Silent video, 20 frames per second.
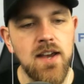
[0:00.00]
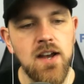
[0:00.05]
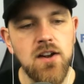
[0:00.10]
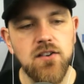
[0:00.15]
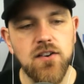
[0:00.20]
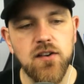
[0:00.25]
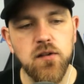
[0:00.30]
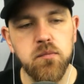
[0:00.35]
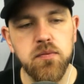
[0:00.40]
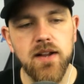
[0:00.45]

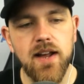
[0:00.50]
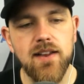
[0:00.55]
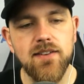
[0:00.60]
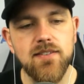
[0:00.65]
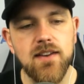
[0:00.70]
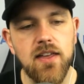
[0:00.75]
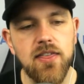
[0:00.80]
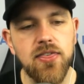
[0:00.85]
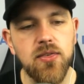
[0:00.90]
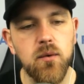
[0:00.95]
Just place
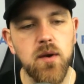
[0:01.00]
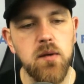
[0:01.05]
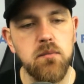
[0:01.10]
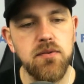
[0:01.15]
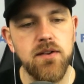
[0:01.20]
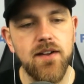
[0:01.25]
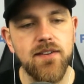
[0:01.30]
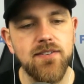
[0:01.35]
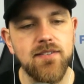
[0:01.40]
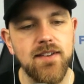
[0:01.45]
a three
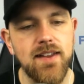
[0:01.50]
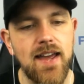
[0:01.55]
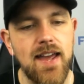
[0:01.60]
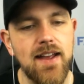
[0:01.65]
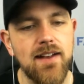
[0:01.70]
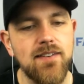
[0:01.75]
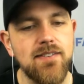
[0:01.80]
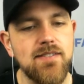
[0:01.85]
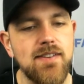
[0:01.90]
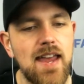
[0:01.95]
plus
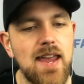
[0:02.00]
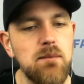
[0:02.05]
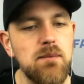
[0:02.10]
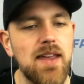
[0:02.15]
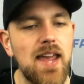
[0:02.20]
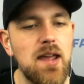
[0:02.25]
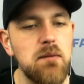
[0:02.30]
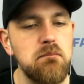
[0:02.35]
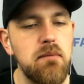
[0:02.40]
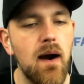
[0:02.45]
leg same
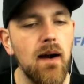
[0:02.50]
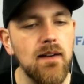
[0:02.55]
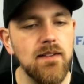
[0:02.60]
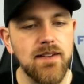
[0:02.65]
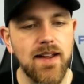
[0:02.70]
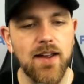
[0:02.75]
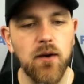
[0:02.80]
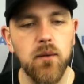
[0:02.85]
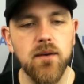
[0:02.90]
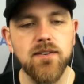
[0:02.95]
game
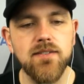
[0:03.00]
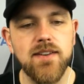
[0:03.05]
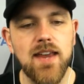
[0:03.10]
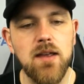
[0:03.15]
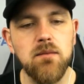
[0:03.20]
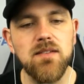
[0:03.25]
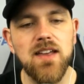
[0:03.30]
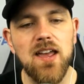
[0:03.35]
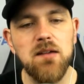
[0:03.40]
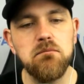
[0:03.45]
parlay or
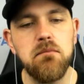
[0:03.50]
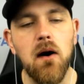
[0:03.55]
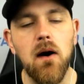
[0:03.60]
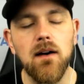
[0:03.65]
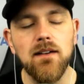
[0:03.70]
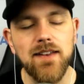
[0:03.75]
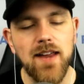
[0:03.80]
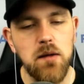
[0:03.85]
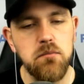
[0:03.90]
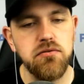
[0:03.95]
same game
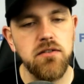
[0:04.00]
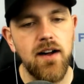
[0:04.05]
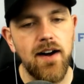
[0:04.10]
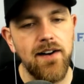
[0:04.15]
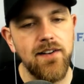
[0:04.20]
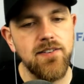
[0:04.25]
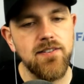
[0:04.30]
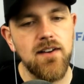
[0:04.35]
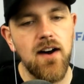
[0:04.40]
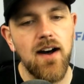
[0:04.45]
parlay
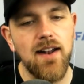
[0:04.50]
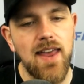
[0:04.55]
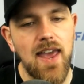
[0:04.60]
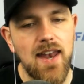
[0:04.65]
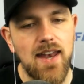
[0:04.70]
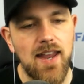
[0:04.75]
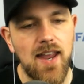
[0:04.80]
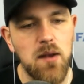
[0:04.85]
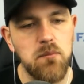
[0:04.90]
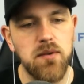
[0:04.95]
plus on
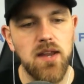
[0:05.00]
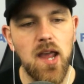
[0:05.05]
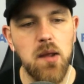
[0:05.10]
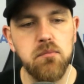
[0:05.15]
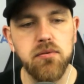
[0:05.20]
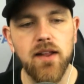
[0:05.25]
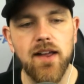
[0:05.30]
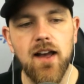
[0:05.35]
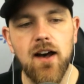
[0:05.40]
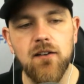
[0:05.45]
any NBA
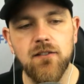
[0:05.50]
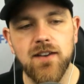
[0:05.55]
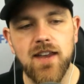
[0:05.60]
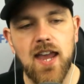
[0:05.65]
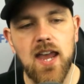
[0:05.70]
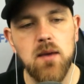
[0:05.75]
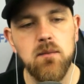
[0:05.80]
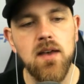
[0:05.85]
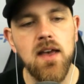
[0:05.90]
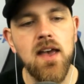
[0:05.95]
playoff
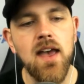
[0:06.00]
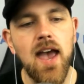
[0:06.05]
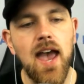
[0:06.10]
game,